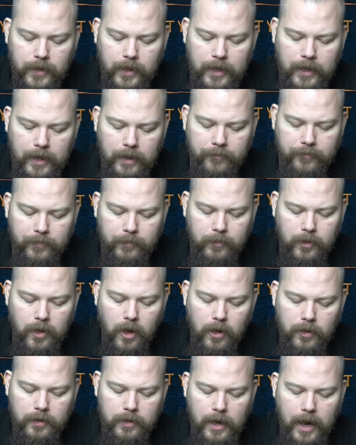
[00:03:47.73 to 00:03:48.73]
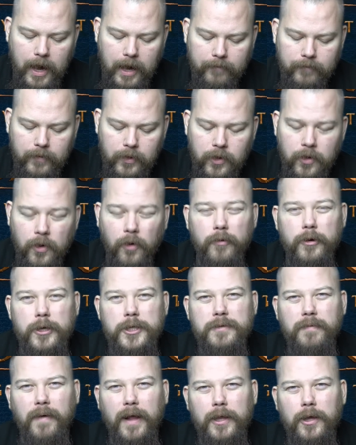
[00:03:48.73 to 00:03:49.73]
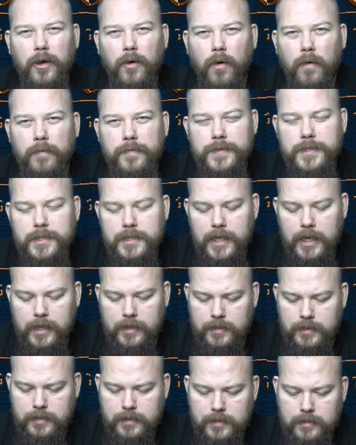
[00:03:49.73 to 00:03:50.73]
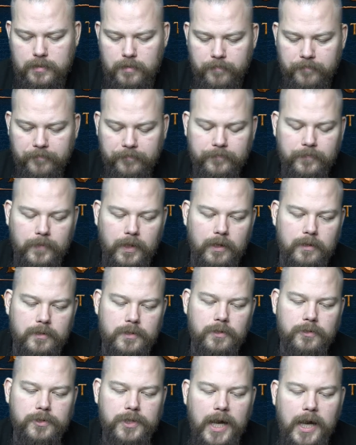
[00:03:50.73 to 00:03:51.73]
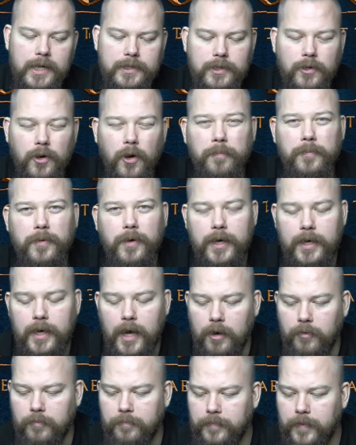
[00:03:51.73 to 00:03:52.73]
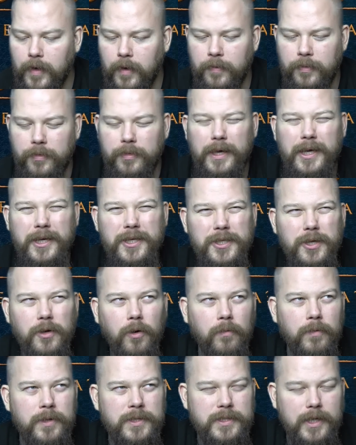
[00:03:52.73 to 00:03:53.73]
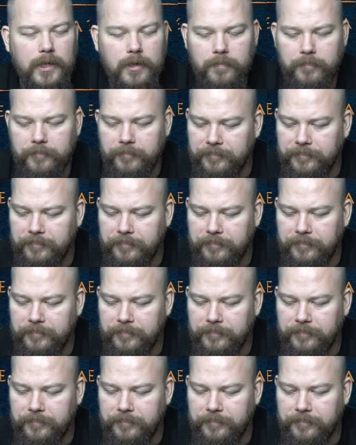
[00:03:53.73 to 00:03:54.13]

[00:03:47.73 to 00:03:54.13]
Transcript: Galadriel Guard have a courage value of 6, so she has an upgrade now. I think she always did.